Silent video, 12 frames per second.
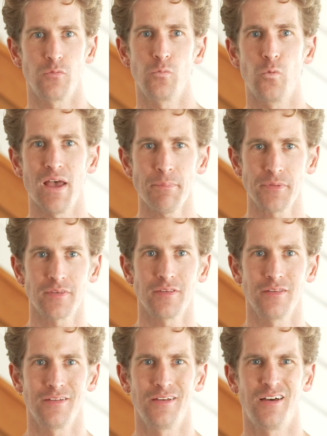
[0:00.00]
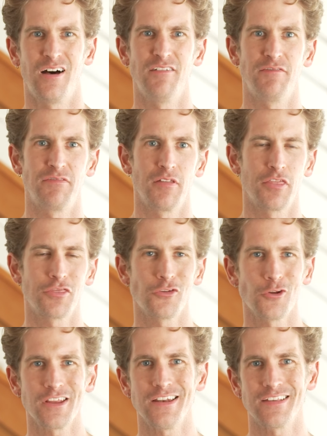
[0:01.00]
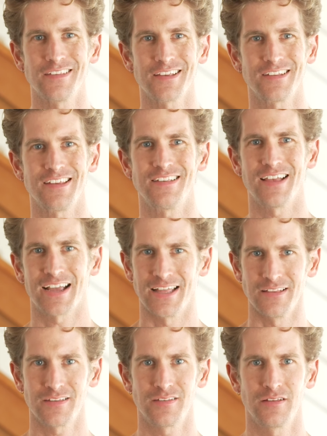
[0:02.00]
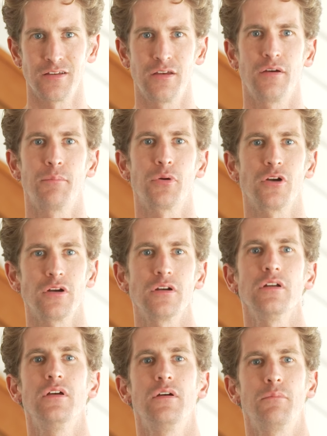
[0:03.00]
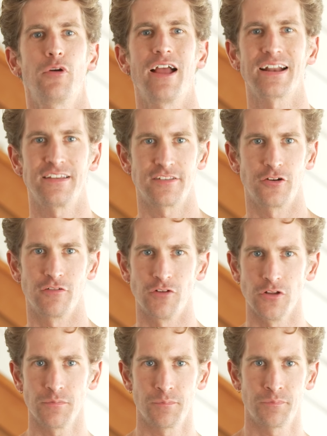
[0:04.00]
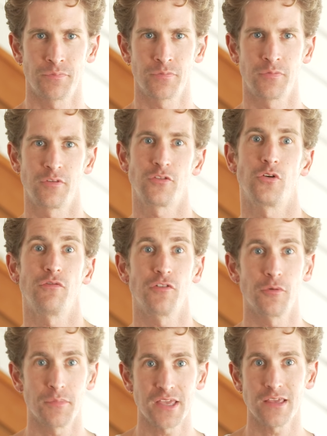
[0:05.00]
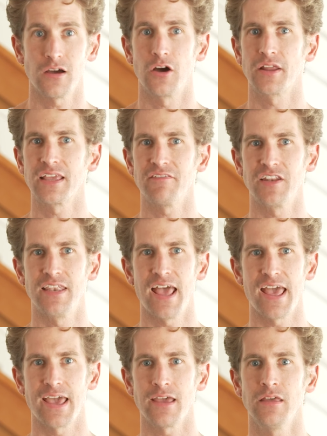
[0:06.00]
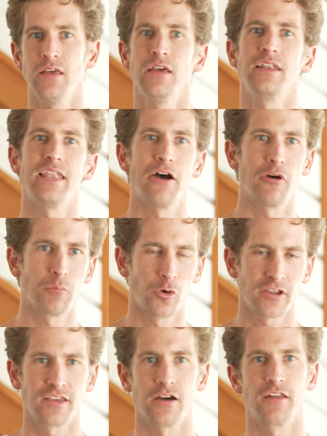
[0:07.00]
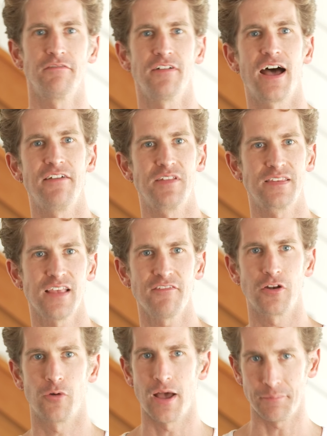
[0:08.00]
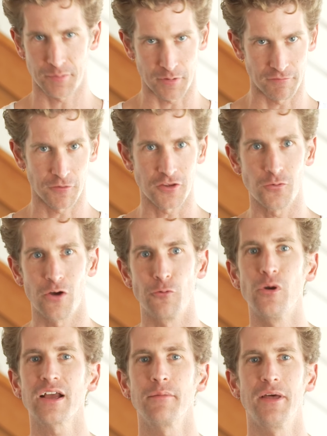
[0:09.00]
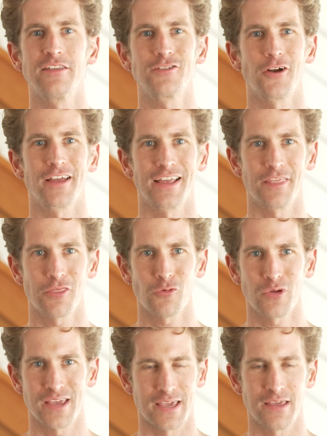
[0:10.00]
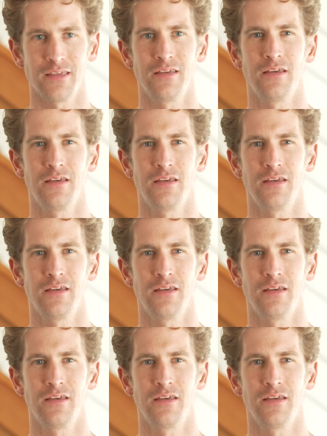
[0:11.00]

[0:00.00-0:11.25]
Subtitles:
reps of 30 to 60 seconds per practice interval. So for me, on a given day, now I'm working on 5 and 7 reps, but for you, I would recommend starting at 3.